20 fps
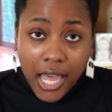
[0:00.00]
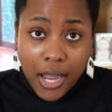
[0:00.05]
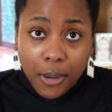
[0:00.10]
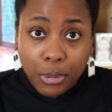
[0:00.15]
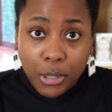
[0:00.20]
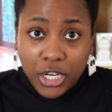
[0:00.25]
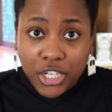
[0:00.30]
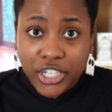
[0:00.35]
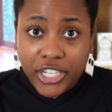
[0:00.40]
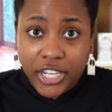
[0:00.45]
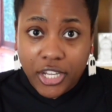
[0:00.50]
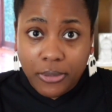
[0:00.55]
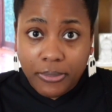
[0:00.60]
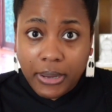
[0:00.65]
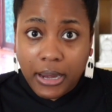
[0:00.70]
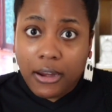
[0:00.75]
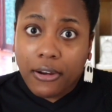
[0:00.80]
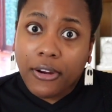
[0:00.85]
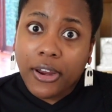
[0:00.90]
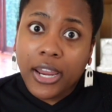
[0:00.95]
Project Hail
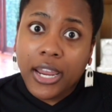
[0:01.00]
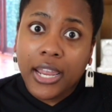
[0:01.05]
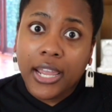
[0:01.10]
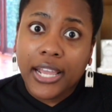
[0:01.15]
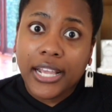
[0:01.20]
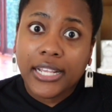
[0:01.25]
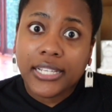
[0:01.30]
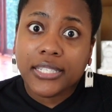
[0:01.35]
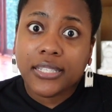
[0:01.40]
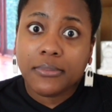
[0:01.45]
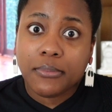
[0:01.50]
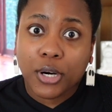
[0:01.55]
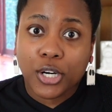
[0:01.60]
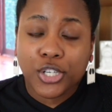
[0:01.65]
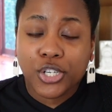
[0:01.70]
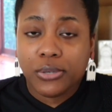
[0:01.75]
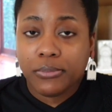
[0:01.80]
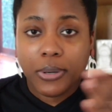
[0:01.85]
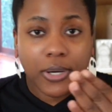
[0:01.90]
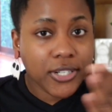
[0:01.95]
Mary is The
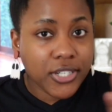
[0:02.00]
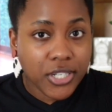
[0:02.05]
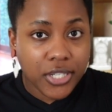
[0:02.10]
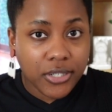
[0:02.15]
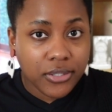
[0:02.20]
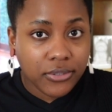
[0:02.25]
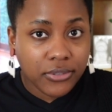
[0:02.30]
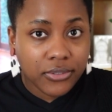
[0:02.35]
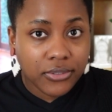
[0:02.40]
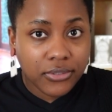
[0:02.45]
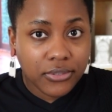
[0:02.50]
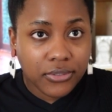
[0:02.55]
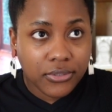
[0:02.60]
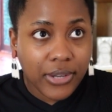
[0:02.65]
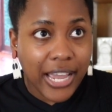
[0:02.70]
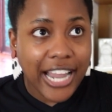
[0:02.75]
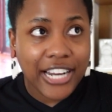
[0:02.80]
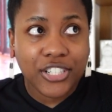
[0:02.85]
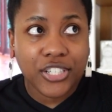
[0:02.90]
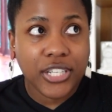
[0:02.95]
Martian Part 2.
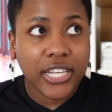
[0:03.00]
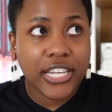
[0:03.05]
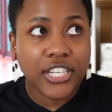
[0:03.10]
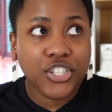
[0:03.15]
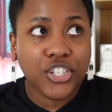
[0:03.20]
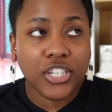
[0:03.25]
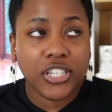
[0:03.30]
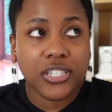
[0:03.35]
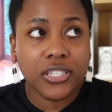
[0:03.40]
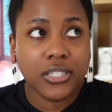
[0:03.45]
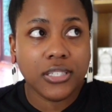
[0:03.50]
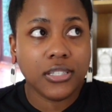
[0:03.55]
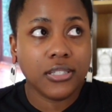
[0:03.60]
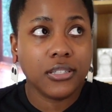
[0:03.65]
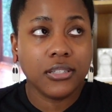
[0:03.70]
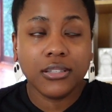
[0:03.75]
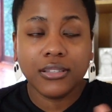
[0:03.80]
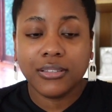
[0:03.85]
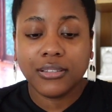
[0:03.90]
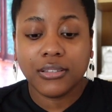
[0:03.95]
Actually, it's just
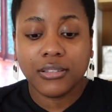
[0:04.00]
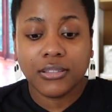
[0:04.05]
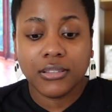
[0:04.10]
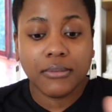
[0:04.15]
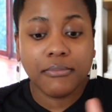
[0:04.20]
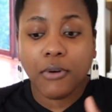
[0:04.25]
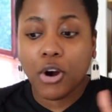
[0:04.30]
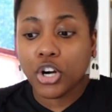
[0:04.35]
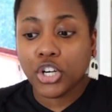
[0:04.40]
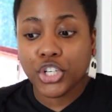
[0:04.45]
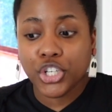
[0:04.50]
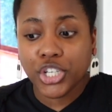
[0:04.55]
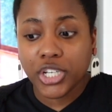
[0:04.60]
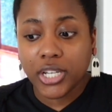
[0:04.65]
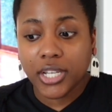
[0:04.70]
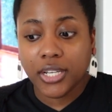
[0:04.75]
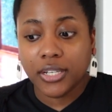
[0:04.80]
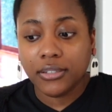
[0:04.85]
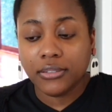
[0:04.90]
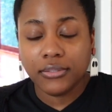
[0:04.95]
The
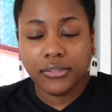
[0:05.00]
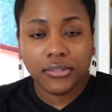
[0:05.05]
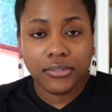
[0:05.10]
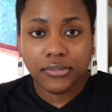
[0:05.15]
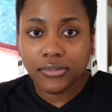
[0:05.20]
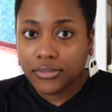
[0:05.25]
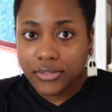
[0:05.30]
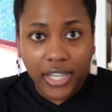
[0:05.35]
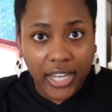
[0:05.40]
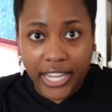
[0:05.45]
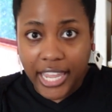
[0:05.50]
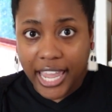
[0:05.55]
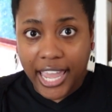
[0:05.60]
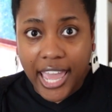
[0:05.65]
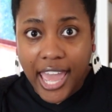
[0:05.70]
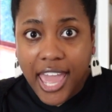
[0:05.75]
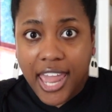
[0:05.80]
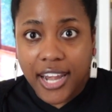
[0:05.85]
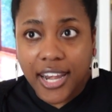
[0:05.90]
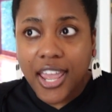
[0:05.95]
Martian
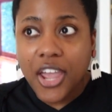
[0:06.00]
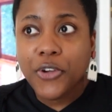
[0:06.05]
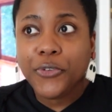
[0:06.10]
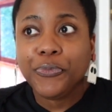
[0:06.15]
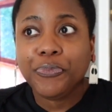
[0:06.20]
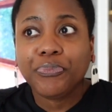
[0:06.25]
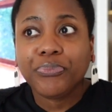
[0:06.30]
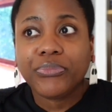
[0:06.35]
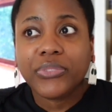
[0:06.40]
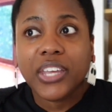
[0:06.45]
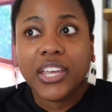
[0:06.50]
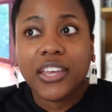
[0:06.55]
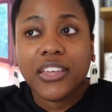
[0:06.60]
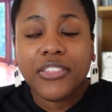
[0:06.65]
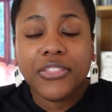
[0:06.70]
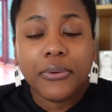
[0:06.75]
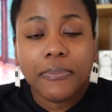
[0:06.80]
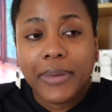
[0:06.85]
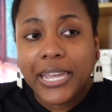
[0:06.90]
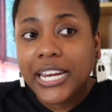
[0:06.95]
again.
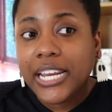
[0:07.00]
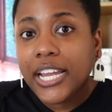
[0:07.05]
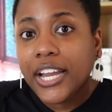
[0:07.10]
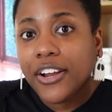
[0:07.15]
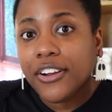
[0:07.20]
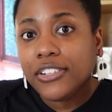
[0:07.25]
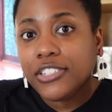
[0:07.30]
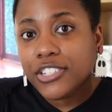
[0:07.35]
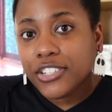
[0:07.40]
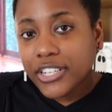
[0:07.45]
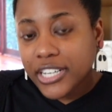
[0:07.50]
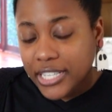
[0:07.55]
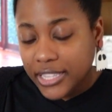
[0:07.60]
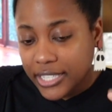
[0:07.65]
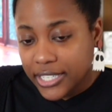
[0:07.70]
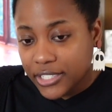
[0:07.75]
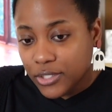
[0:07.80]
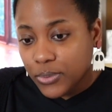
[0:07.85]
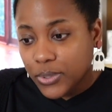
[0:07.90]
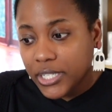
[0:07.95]
The main character in
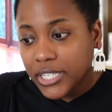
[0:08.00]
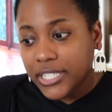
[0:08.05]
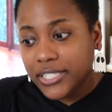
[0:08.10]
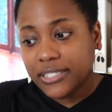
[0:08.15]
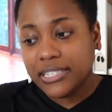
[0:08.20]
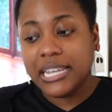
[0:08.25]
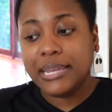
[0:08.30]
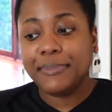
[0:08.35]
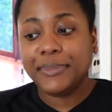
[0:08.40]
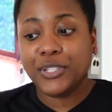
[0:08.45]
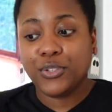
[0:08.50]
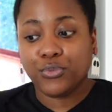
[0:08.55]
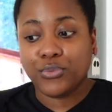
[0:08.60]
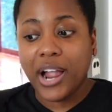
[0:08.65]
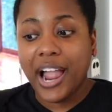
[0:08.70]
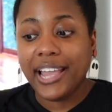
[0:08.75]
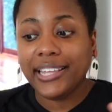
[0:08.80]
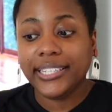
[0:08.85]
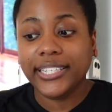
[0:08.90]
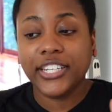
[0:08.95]
this one, his name is
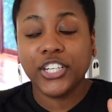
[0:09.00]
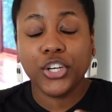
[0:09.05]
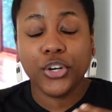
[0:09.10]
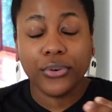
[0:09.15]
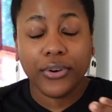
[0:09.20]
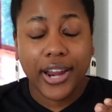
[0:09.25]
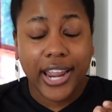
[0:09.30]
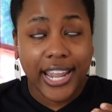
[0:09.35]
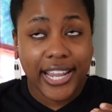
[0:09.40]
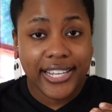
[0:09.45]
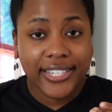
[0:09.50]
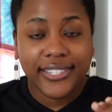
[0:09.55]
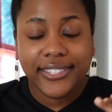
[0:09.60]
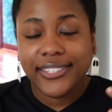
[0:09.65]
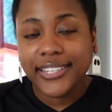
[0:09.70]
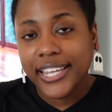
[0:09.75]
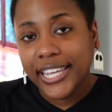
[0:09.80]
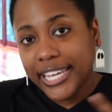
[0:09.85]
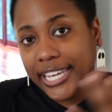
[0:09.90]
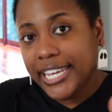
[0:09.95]
Ryland
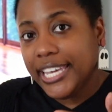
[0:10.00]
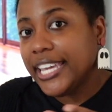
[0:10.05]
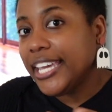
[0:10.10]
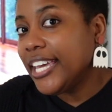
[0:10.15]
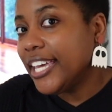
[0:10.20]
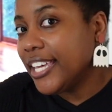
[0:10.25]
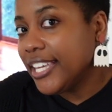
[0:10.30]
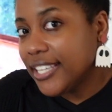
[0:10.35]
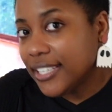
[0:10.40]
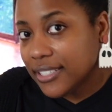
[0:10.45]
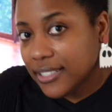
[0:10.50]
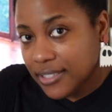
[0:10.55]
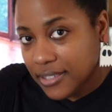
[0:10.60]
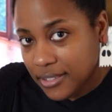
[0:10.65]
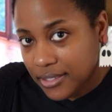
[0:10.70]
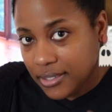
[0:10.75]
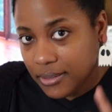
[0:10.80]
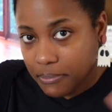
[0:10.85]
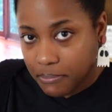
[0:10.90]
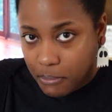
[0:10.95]
Grace. He
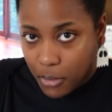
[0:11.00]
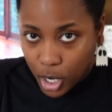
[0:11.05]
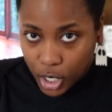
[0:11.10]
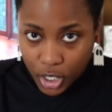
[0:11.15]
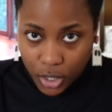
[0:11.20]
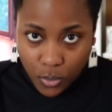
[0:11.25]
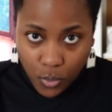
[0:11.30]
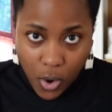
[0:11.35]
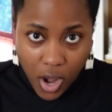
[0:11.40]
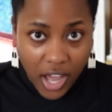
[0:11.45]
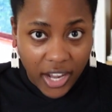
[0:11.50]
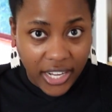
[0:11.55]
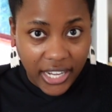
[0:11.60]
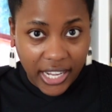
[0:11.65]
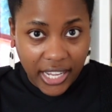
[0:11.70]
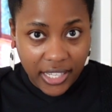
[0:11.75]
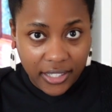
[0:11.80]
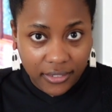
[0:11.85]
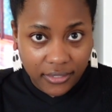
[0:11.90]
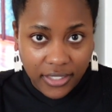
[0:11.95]
is Mark
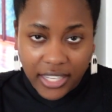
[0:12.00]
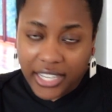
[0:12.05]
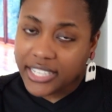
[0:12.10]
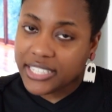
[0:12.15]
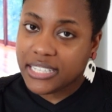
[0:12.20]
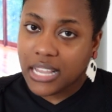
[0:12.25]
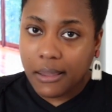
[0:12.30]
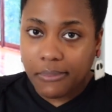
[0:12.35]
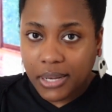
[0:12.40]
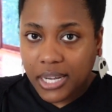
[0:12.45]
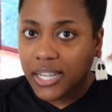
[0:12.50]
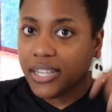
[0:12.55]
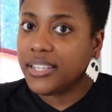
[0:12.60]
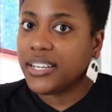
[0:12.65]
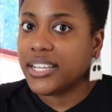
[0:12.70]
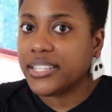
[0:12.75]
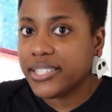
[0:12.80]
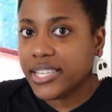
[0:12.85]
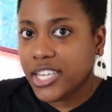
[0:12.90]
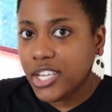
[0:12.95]
Watney, except he
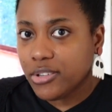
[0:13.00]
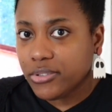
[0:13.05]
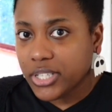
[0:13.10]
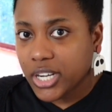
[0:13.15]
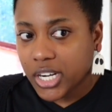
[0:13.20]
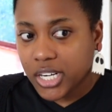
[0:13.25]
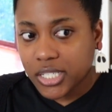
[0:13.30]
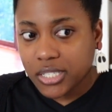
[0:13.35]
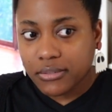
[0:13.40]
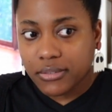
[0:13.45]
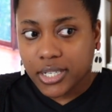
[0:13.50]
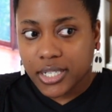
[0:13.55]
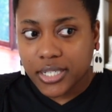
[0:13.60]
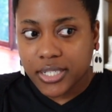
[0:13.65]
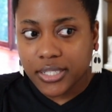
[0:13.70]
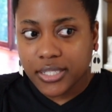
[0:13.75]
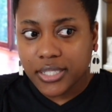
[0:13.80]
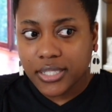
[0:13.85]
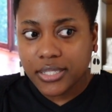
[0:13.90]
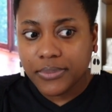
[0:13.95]
doesn't use curse
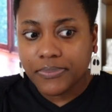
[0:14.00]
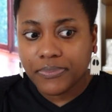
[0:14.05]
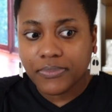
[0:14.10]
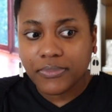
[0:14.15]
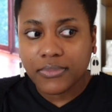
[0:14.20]
words.